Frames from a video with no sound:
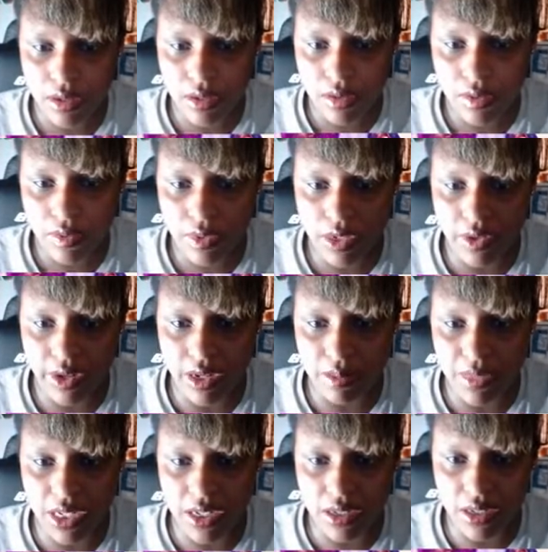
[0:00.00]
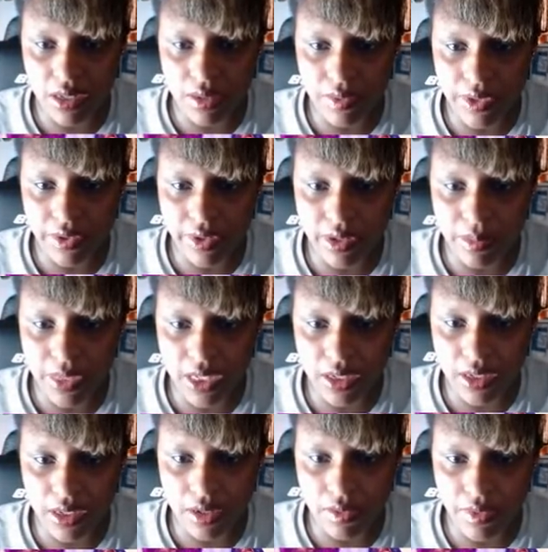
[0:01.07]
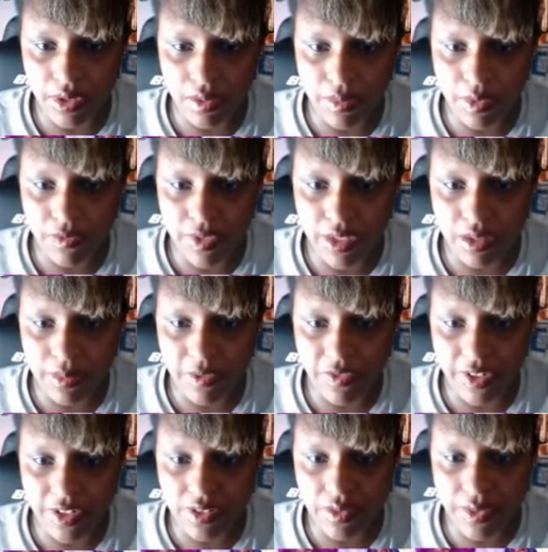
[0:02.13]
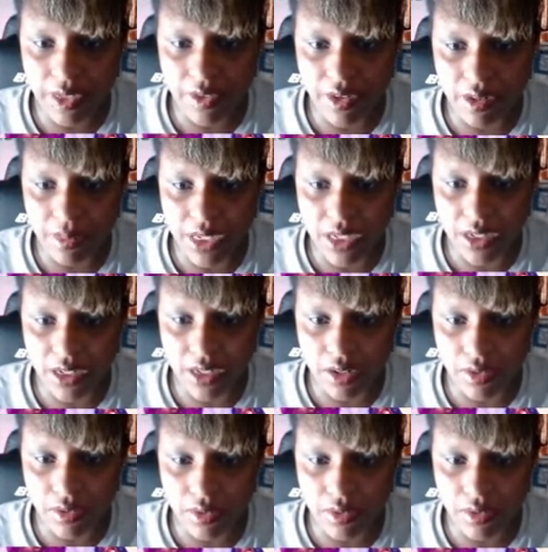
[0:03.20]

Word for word: We know how to make it now. We know how to make it now. We're gonna move a little bit faster. We know how to make it now.